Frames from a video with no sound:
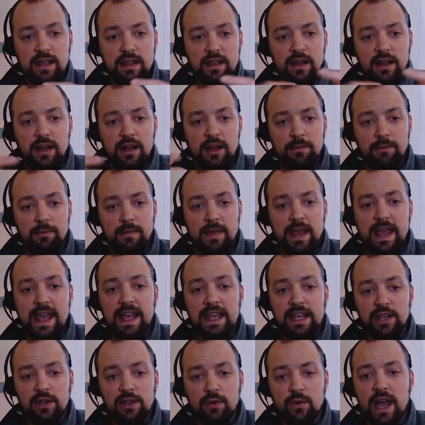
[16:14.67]

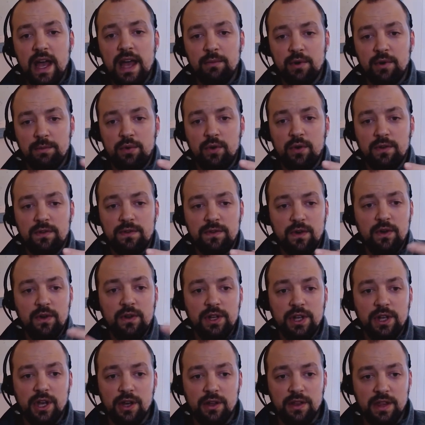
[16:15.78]
AUM or
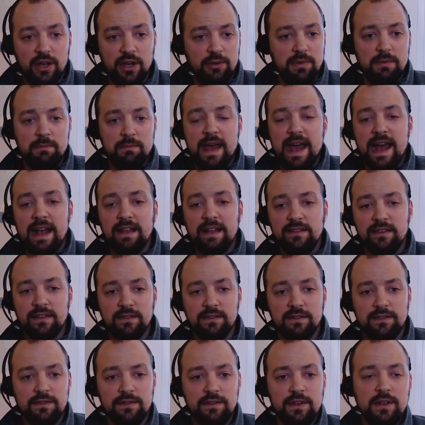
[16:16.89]
portfolio that would be
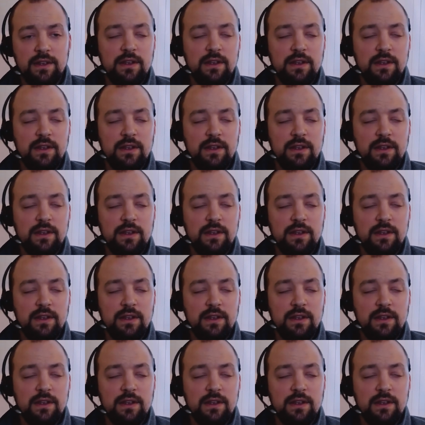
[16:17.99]
massive.